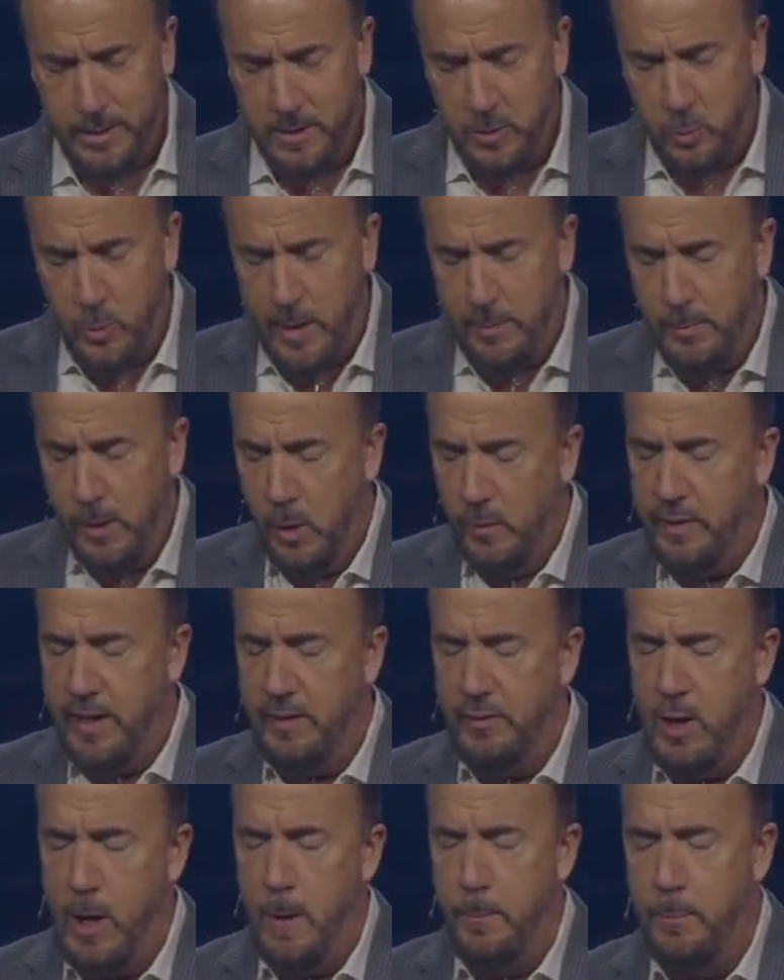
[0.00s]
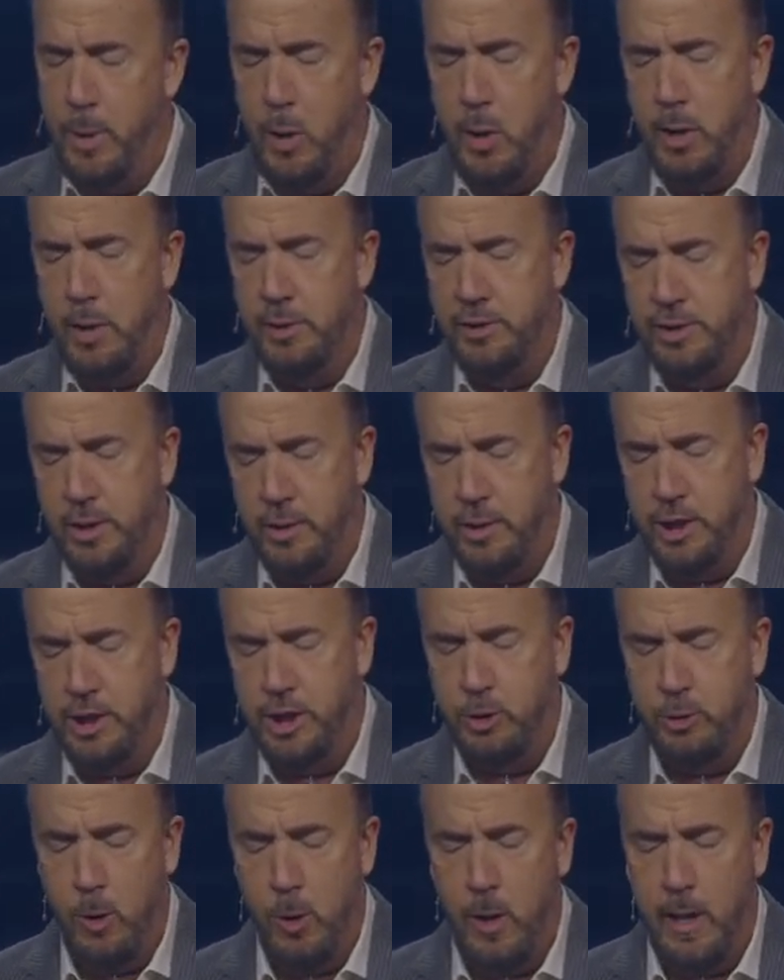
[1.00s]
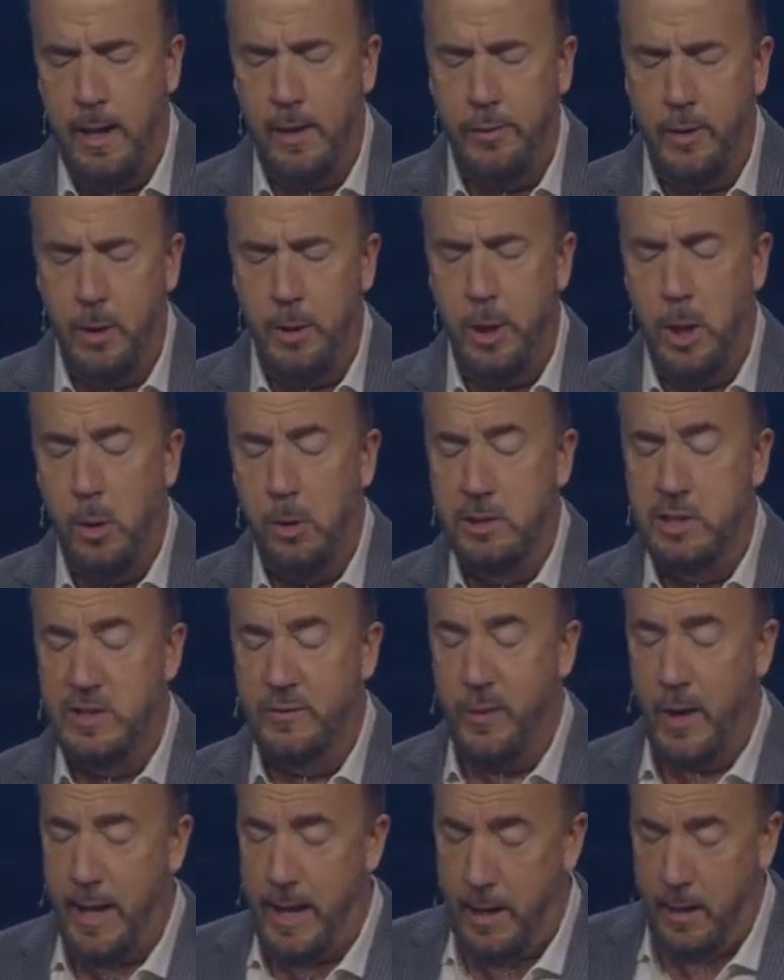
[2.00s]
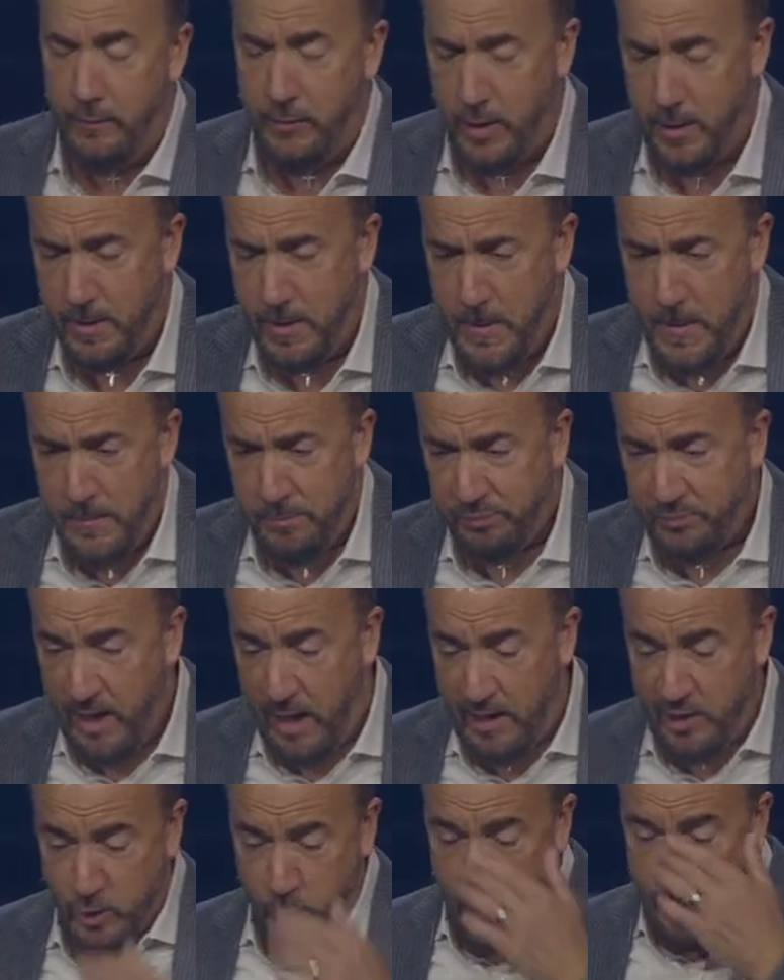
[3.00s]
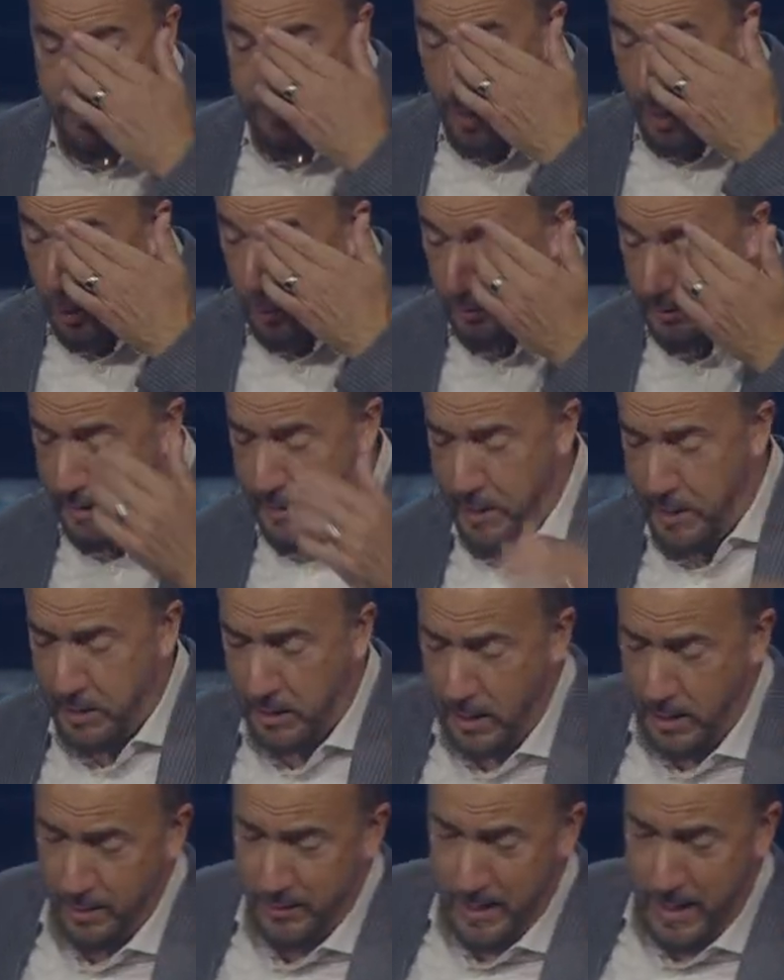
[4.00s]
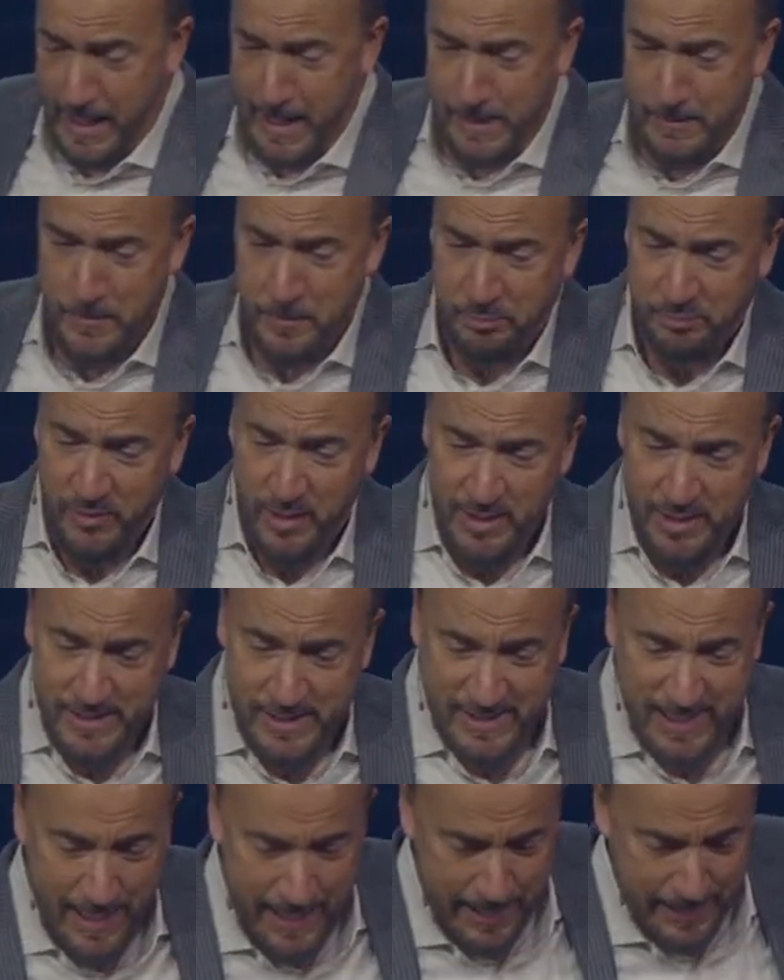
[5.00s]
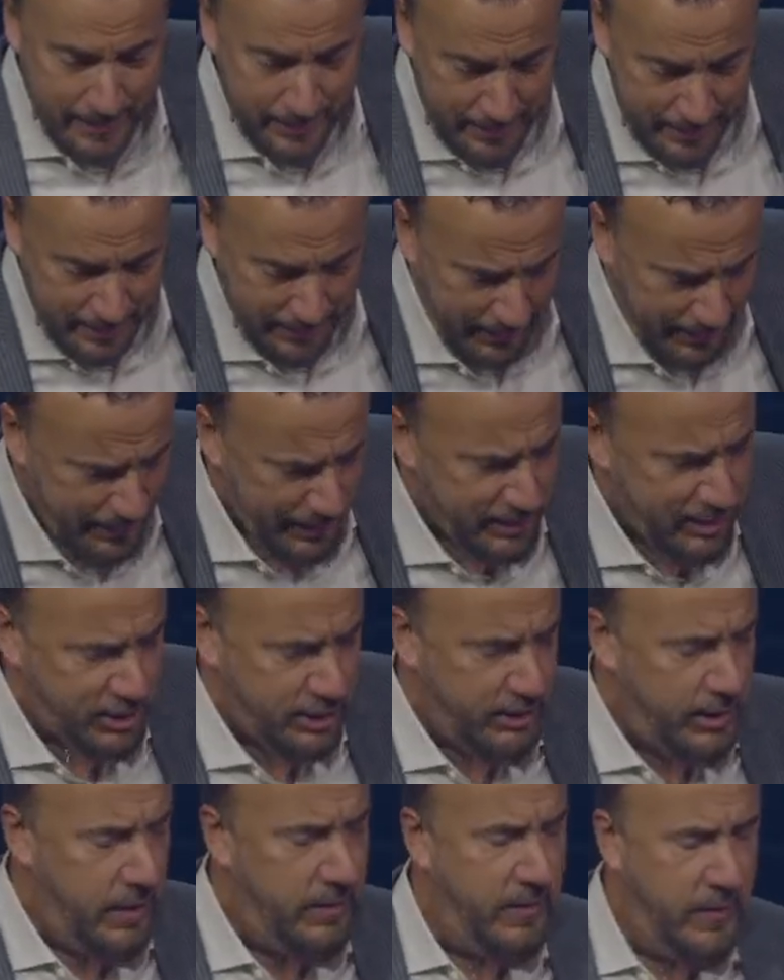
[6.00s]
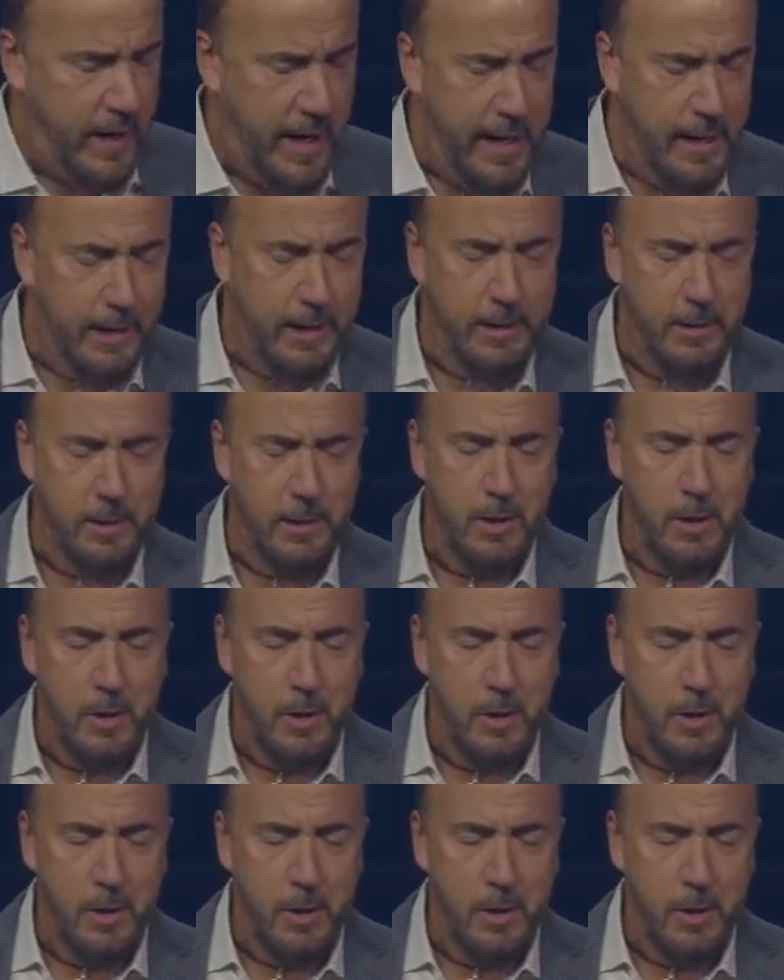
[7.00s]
removing their burdens and destroying their yokes forever. As we boldly declare that, Satan is defeated,